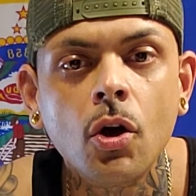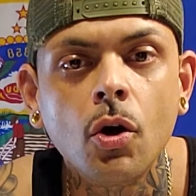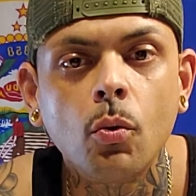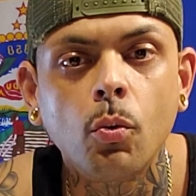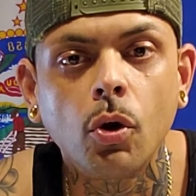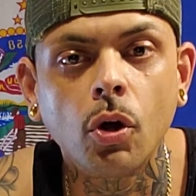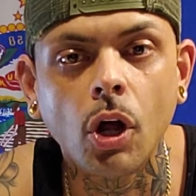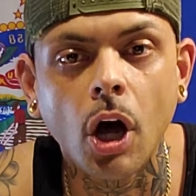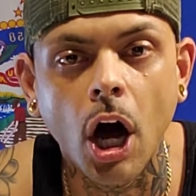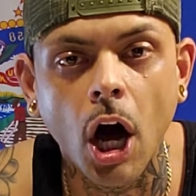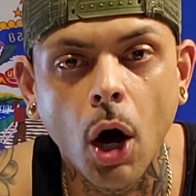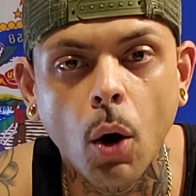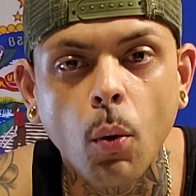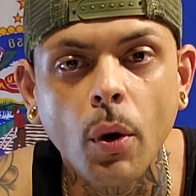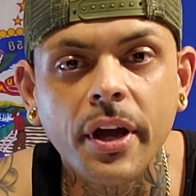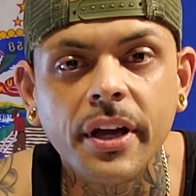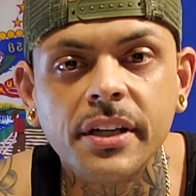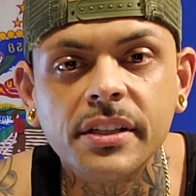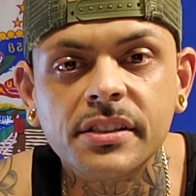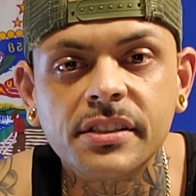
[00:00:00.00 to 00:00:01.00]
will
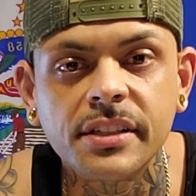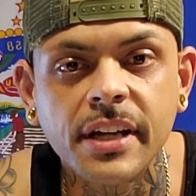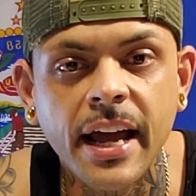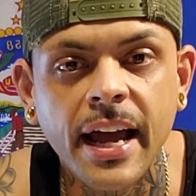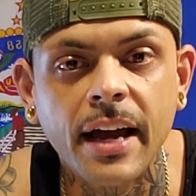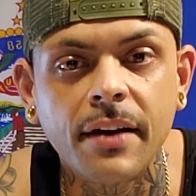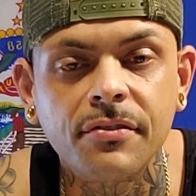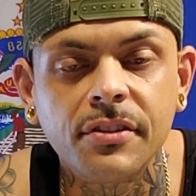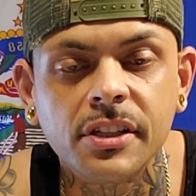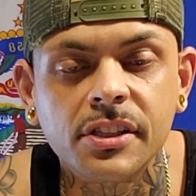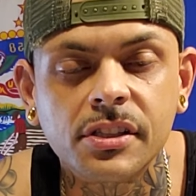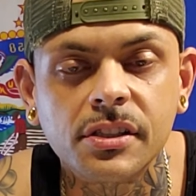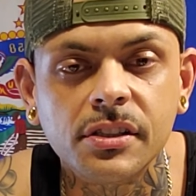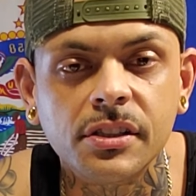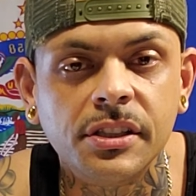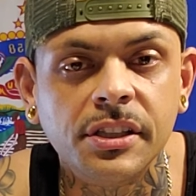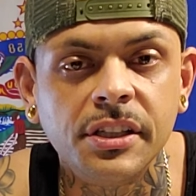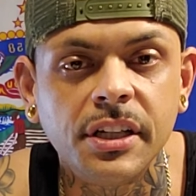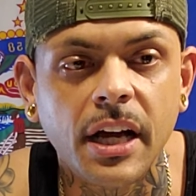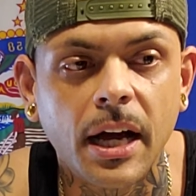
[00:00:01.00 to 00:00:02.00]
always have
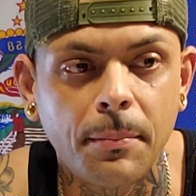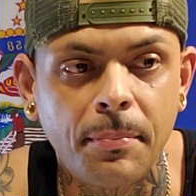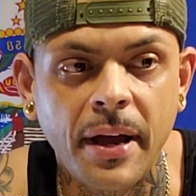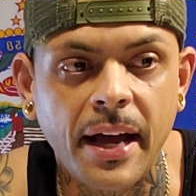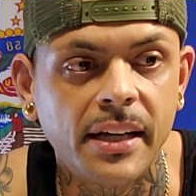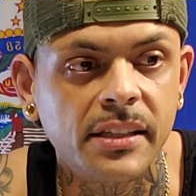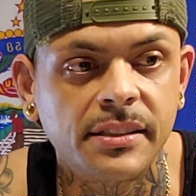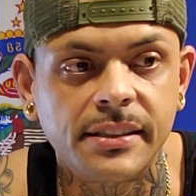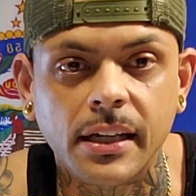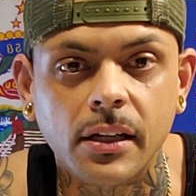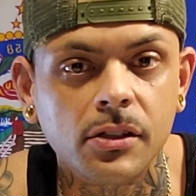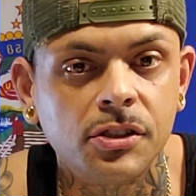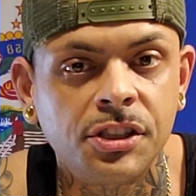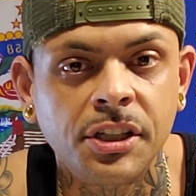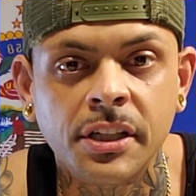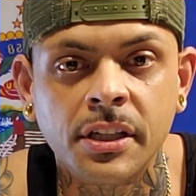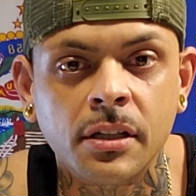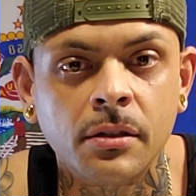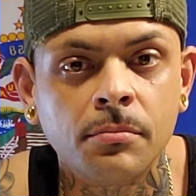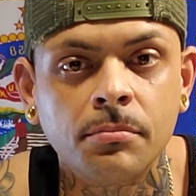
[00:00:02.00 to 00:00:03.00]
the pastel
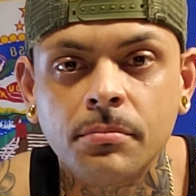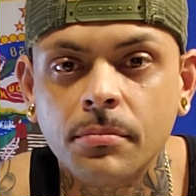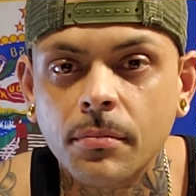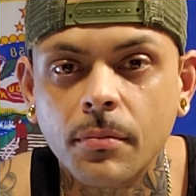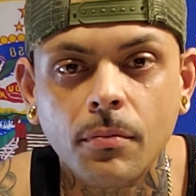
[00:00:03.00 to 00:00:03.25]
genome.